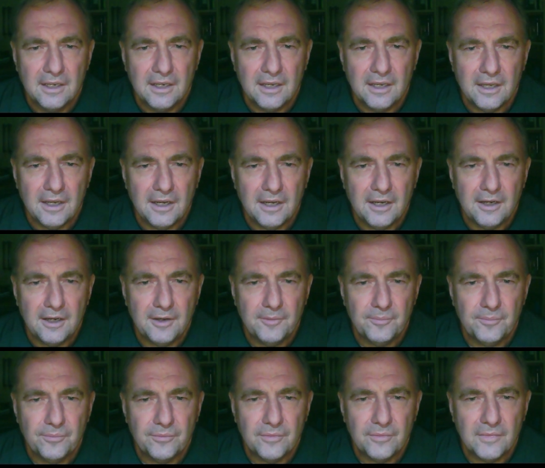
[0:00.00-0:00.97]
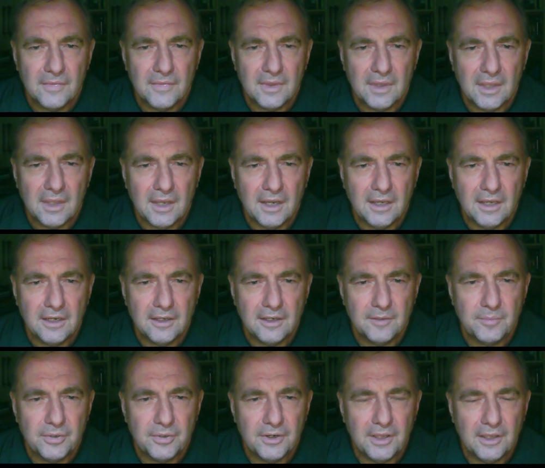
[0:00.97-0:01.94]
I did
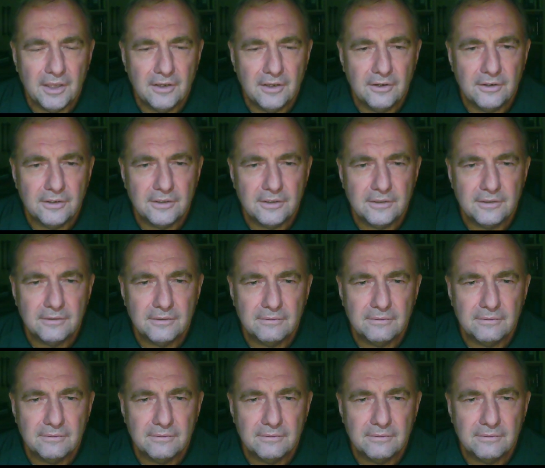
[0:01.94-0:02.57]
pretty good,